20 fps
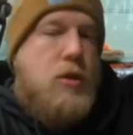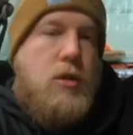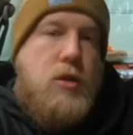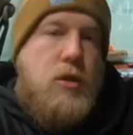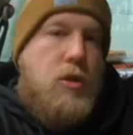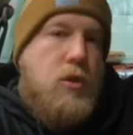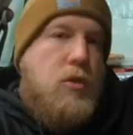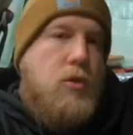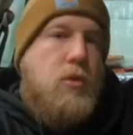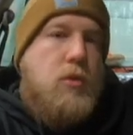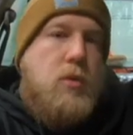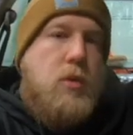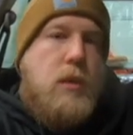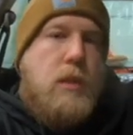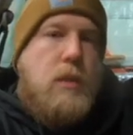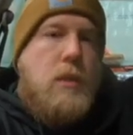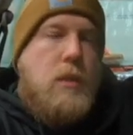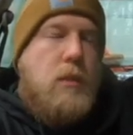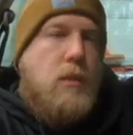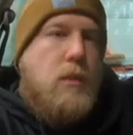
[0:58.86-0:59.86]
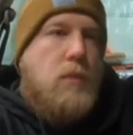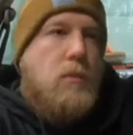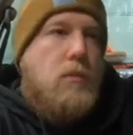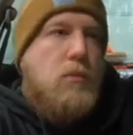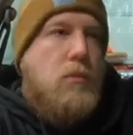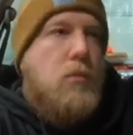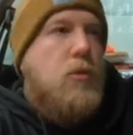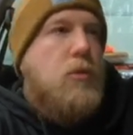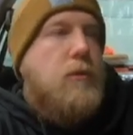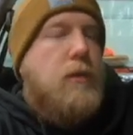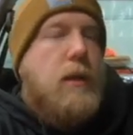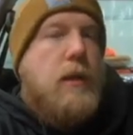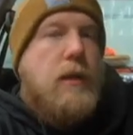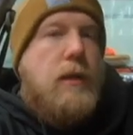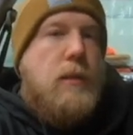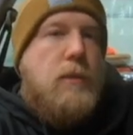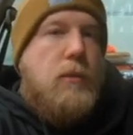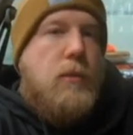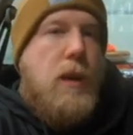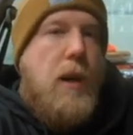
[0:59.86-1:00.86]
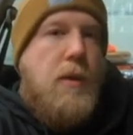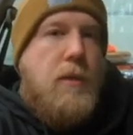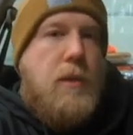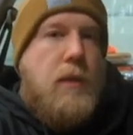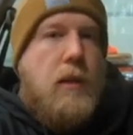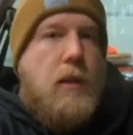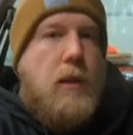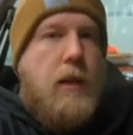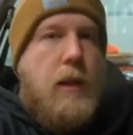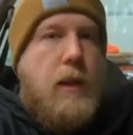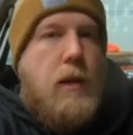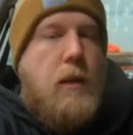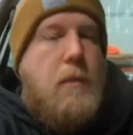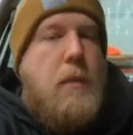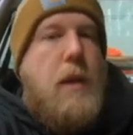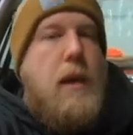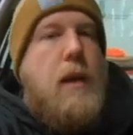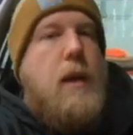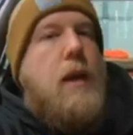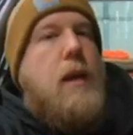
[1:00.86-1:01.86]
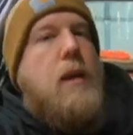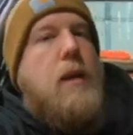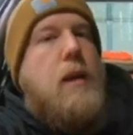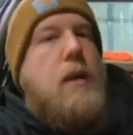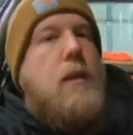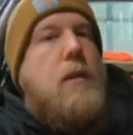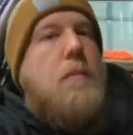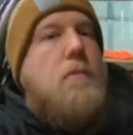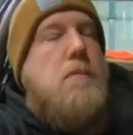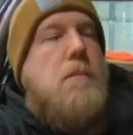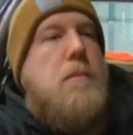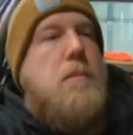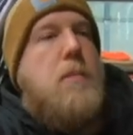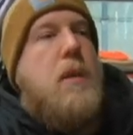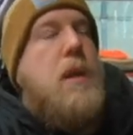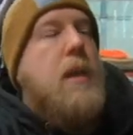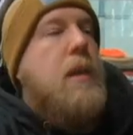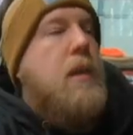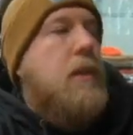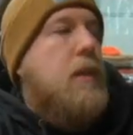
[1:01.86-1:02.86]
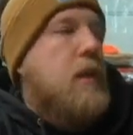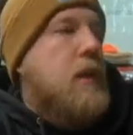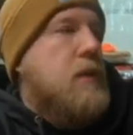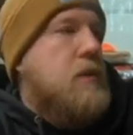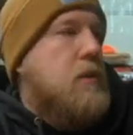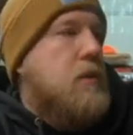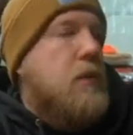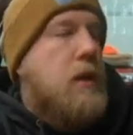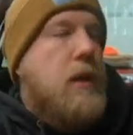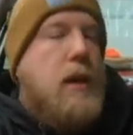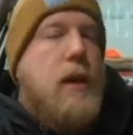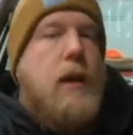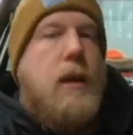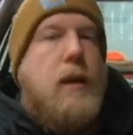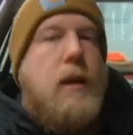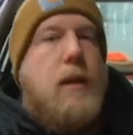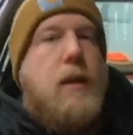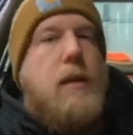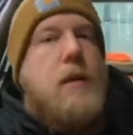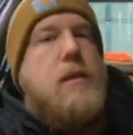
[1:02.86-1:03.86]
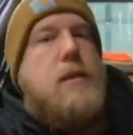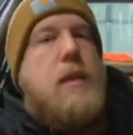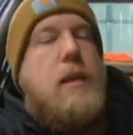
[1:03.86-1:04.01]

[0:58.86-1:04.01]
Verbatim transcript: do move around a little bit in it, but that's okay because